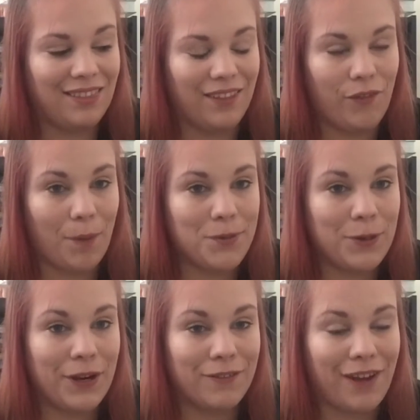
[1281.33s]
live up
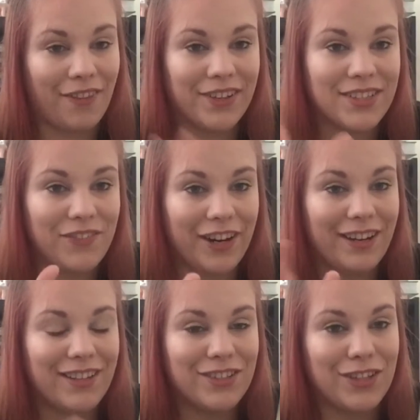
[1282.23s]
to her father's
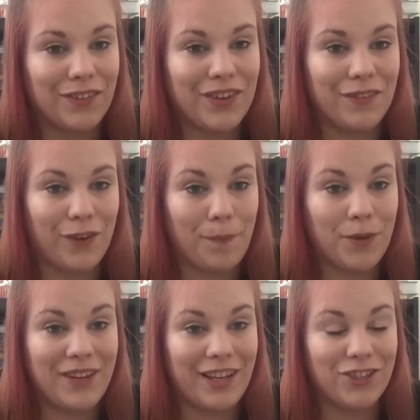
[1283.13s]
very conservative
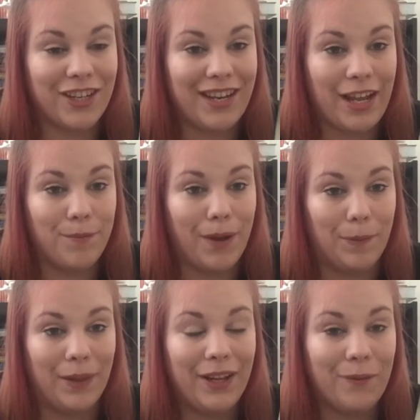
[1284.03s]
reputation in
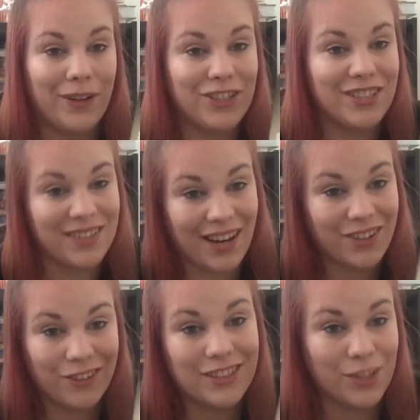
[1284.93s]
public when she's
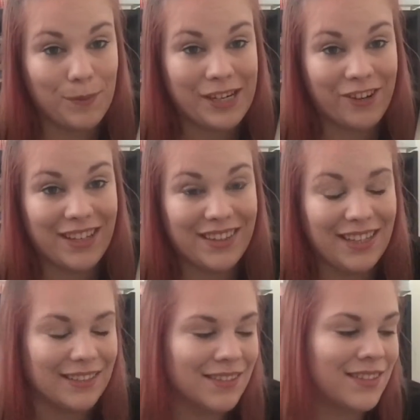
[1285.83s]
not doing so many great
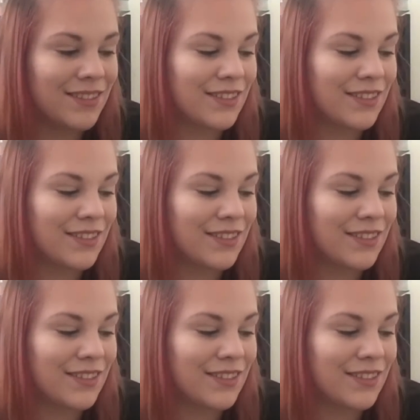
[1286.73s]
things.